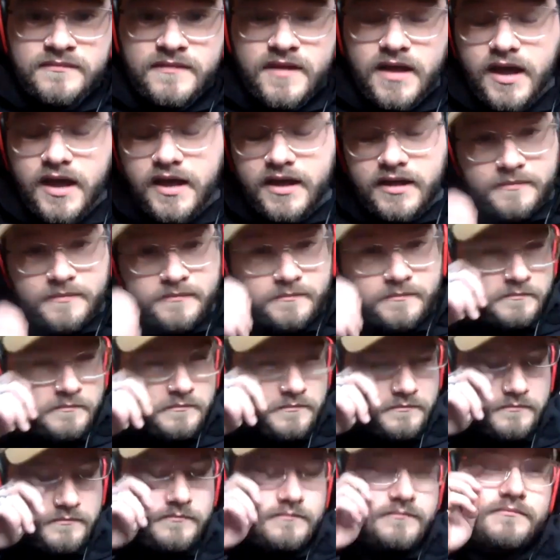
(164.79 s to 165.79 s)
Um,
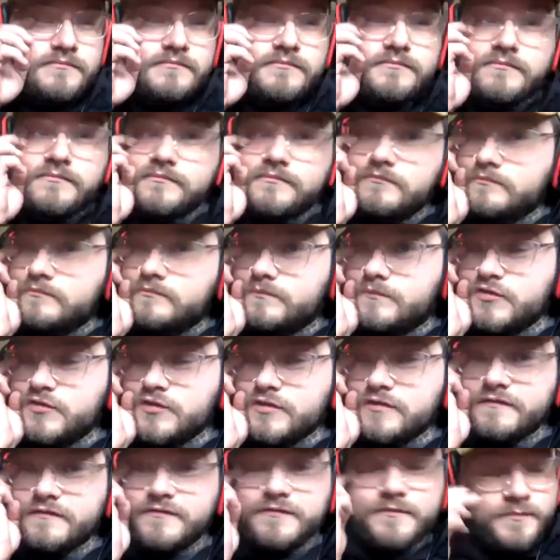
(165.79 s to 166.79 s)

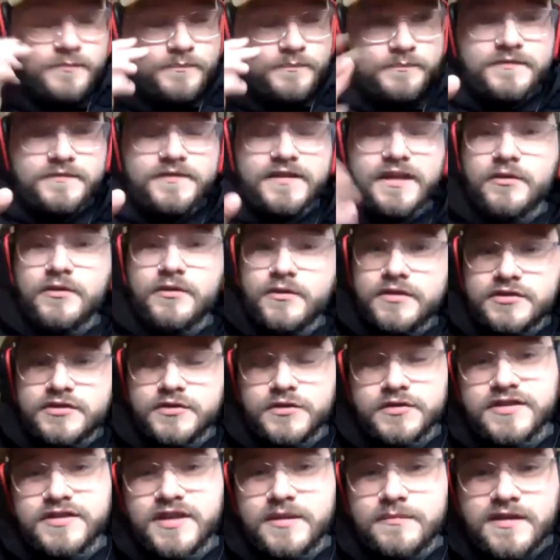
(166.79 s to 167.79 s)
Sort of did all the
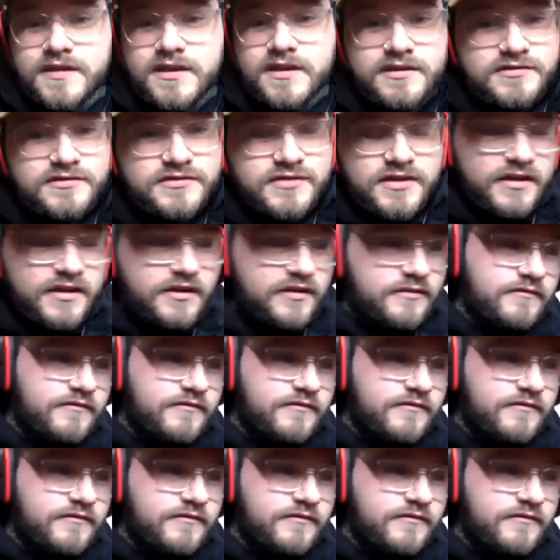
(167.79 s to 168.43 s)
sort of same things, yeah,